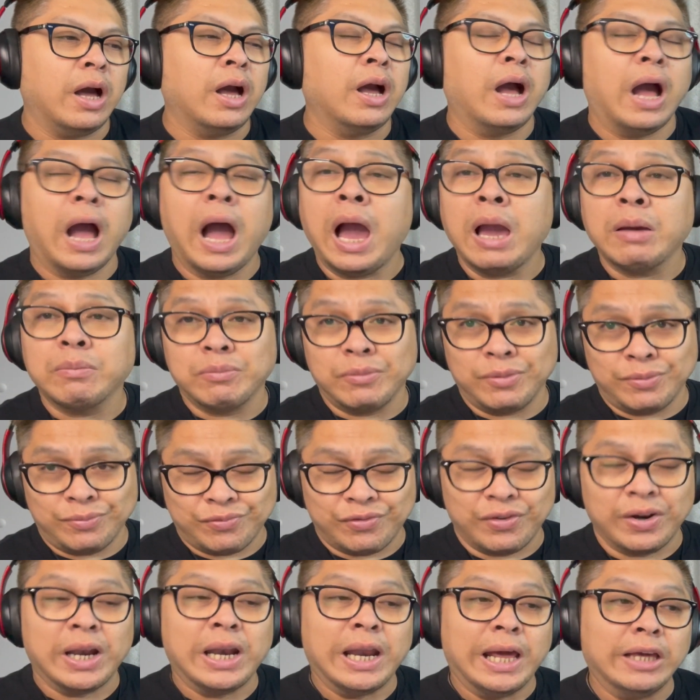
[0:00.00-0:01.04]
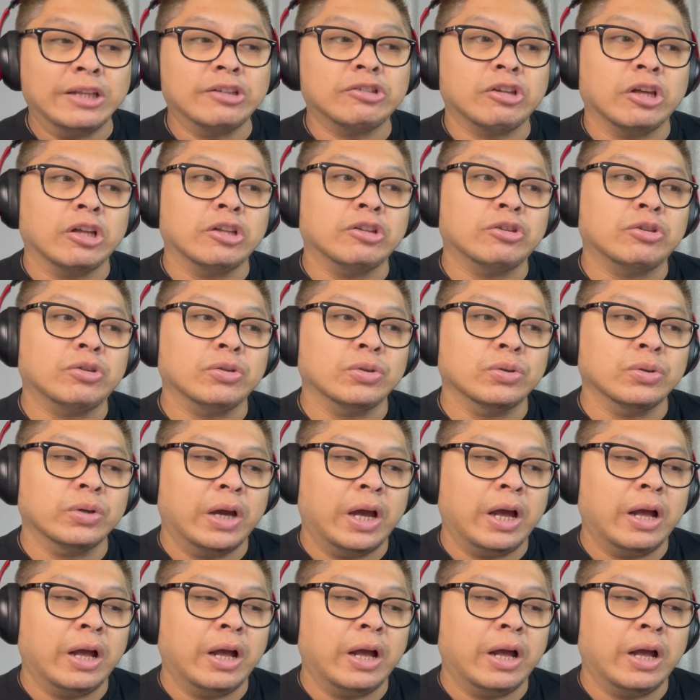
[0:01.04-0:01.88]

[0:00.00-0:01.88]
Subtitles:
I'm related to.